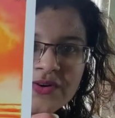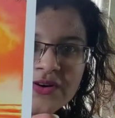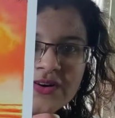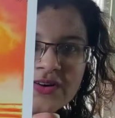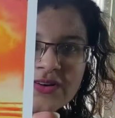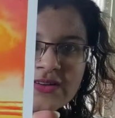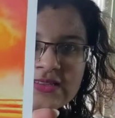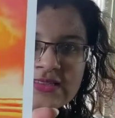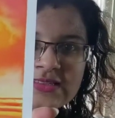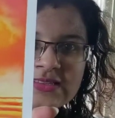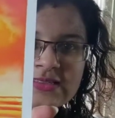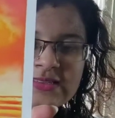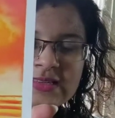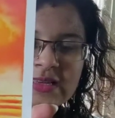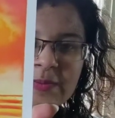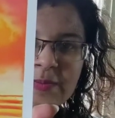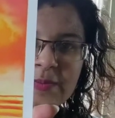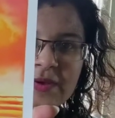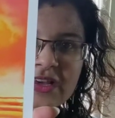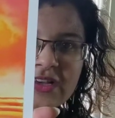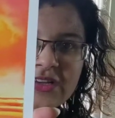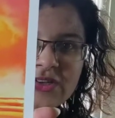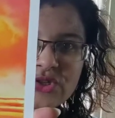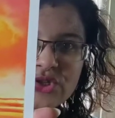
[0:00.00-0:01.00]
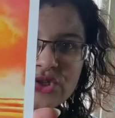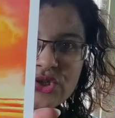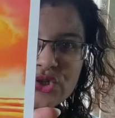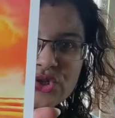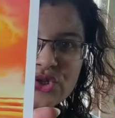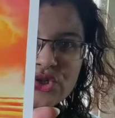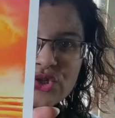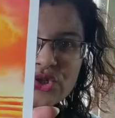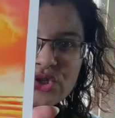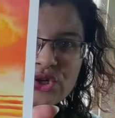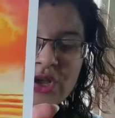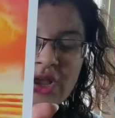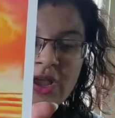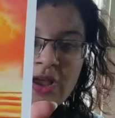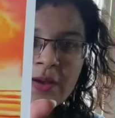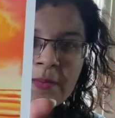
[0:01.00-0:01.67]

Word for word: a sea beach.